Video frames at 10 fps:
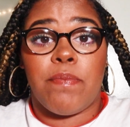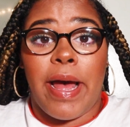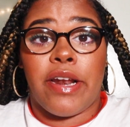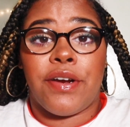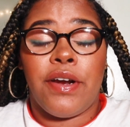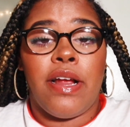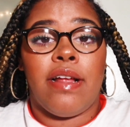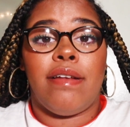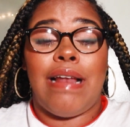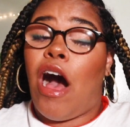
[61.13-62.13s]
matter,
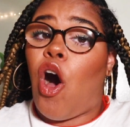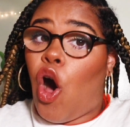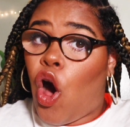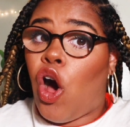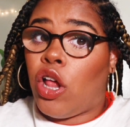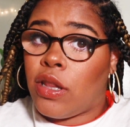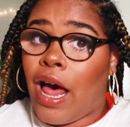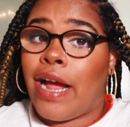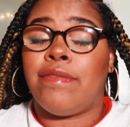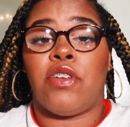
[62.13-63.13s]
not all
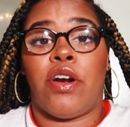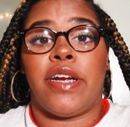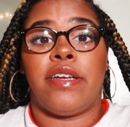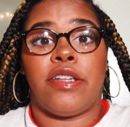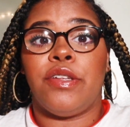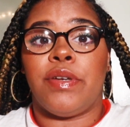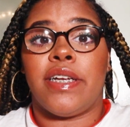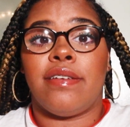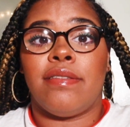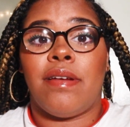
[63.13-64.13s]
lives are
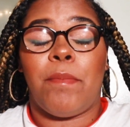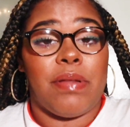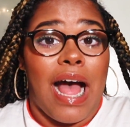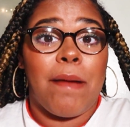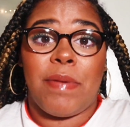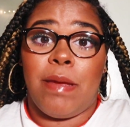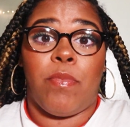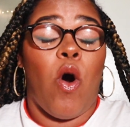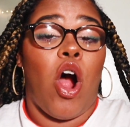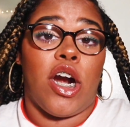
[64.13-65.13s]
included. Black
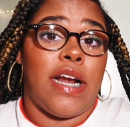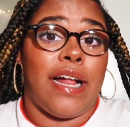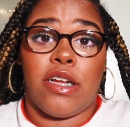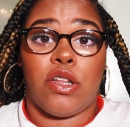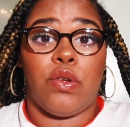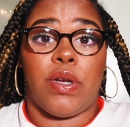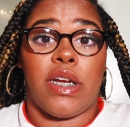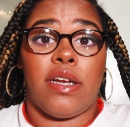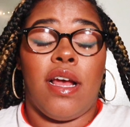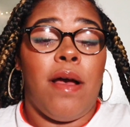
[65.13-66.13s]
people are not
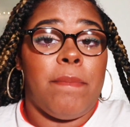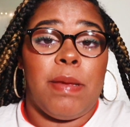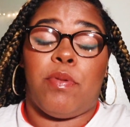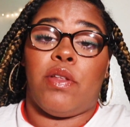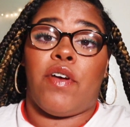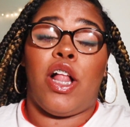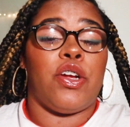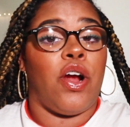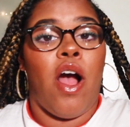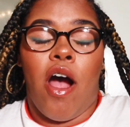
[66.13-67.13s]
included. People of
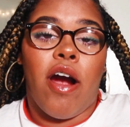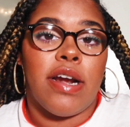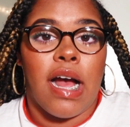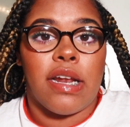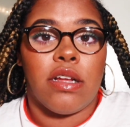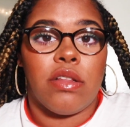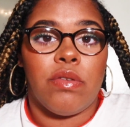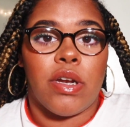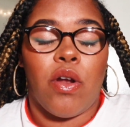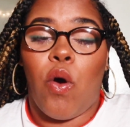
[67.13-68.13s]
color are not
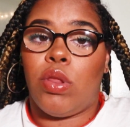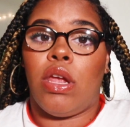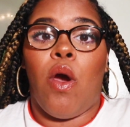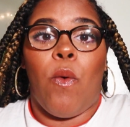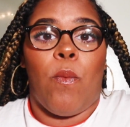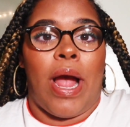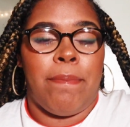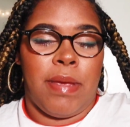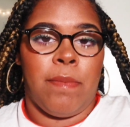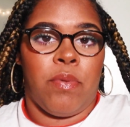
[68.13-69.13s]
included. Only
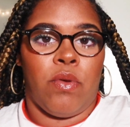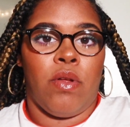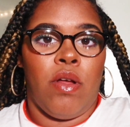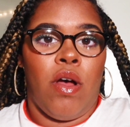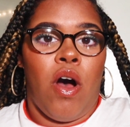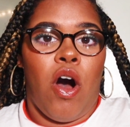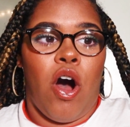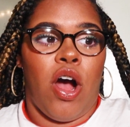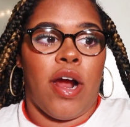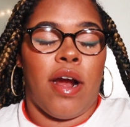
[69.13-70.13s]
white people
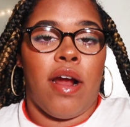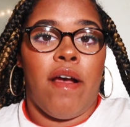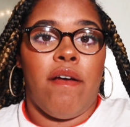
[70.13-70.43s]
are